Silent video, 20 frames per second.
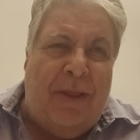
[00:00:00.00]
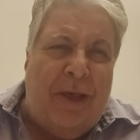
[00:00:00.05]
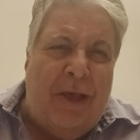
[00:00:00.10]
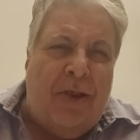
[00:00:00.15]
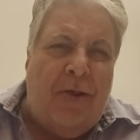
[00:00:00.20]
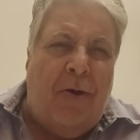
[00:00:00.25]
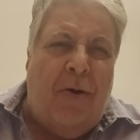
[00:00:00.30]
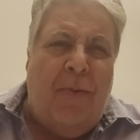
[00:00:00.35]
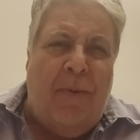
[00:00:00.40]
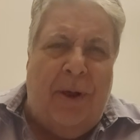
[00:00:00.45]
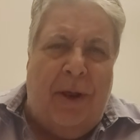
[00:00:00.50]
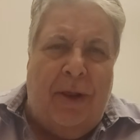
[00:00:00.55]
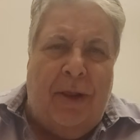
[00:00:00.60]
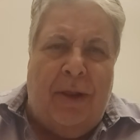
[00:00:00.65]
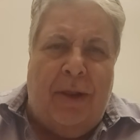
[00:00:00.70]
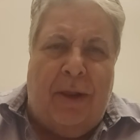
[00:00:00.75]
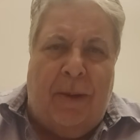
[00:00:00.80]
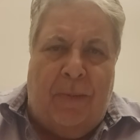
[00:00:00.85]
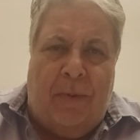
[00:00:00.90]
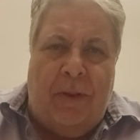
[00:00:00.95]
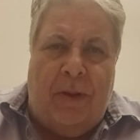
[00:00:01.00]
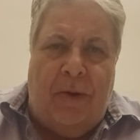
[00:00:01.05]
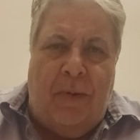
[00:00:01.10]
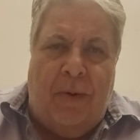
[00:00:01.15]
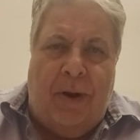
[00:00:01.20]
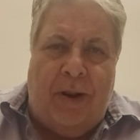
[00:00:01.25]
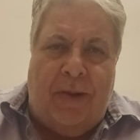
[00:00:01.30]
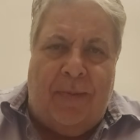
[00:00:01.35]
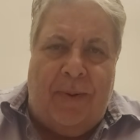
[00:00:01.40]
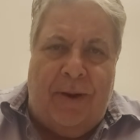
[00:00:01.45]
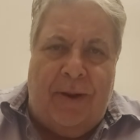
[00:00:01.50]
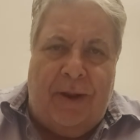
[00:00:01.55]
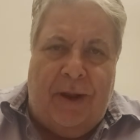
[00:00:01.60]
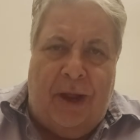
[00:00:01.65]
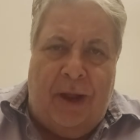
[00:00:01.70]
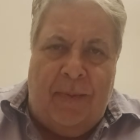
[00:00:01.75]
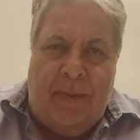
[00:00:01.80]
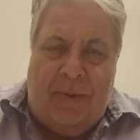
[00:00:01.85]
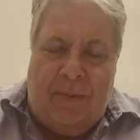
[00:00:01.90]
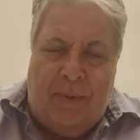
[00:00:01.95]
That's always something you want to spend
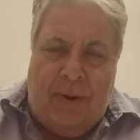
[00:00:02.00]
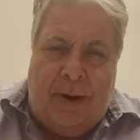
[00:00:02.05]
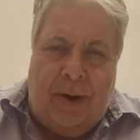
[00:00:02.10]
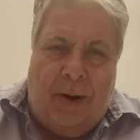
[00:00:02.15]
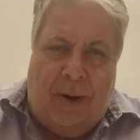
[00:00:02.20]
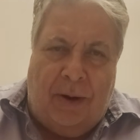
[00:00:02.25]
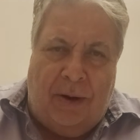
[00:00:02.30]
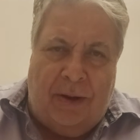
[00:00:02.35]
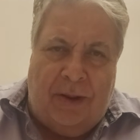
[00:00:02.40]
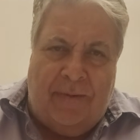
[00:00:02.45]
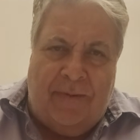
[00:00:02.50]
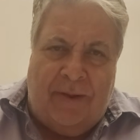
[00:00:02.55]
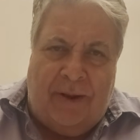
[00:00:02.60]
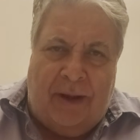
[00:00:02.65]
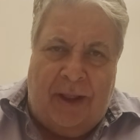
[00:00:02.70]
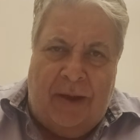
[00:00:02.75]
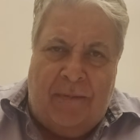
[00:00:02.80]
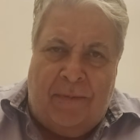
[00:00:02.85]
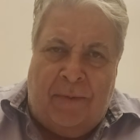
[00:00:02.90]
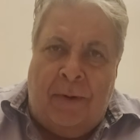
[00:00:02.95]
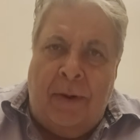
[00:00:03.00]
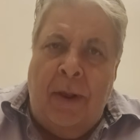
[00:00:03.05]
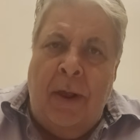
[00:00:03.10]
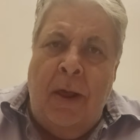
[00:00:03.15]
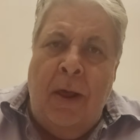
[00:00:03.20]
time in, regardless of the level.